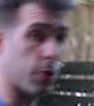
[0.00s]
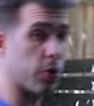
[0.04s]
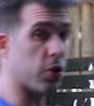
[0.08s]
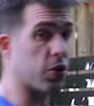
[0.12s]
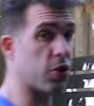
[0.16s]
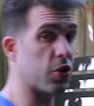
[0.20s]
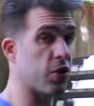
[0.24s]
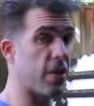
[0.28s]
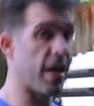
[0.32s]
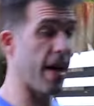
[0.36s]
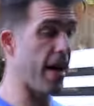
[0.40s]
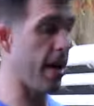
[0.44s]
we're
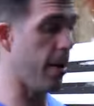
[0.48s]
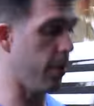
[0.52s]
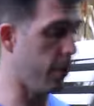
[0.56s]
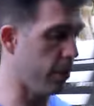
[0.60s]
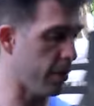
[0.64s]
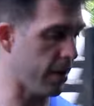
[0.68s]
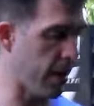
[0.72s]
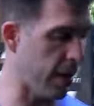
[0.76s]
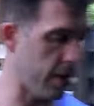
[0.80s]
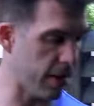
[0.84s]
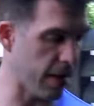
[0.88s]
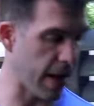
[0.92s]
just now
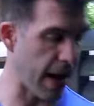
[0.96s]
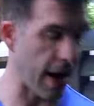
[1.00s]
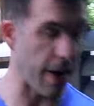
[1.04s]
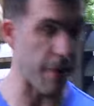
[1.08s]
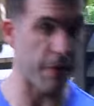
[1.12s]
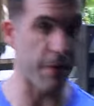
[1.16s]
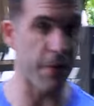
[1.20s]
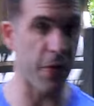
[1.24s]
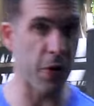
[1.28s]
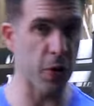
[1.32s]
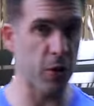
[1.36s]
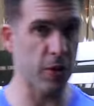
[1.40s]
done our
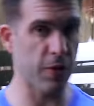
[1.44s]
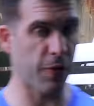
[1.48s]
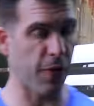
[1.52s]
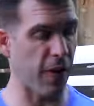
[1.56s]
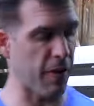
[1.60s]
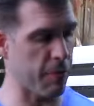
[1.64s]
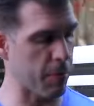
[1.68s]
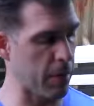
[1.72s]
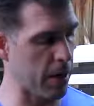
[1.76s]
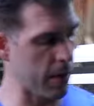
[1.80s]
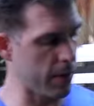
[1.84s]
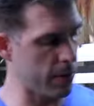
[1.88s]
first
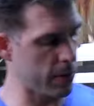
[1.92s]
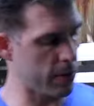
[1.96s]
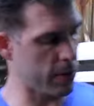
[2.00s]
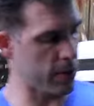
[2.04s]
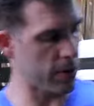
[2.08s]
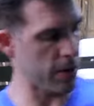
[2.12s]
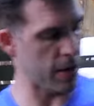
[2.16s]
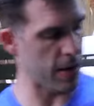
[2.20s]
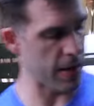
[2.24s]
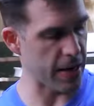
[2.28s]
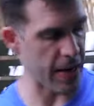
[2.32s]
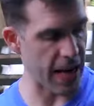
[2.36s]
5
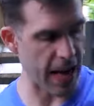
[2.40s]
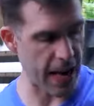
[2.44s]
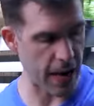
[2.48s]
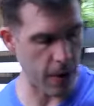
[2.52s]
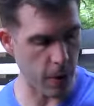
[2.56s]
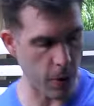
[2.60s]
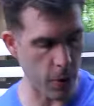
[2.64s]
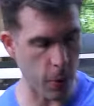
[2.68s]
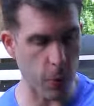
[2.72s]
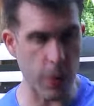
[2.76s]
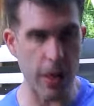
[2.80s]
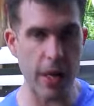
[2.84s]
minutes.
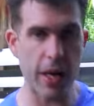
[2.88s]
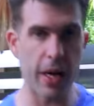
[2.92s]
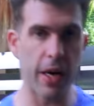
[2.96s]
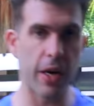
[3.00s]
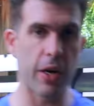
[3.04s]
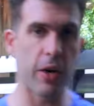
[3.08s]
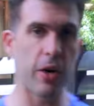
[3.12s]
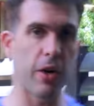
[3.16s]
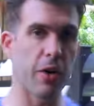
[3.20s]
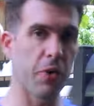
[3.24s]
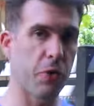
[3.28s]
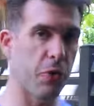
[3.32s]
Now we are
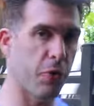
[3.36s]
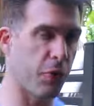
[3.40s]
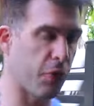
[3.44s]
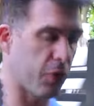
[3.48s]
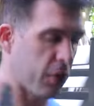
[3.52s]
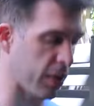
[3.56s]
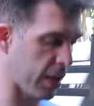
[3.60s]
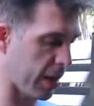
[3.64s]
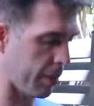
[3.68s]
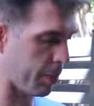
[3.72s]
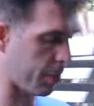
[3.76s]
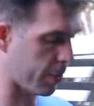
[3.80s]
gonna
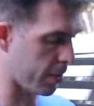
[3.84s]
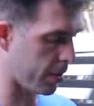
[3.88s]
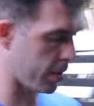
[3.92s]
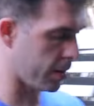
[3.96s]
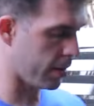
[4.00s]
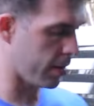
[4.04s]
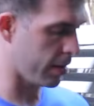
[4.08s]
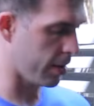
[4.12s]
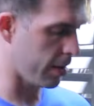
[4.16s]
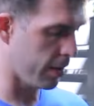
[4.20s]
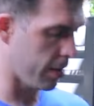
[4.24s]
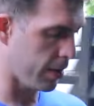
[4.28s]
flip
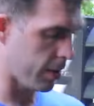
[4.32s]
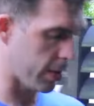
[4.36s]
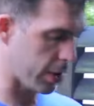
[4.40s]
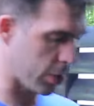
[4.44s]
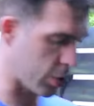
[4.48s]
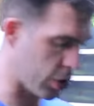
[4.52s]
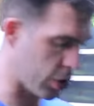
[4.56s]
the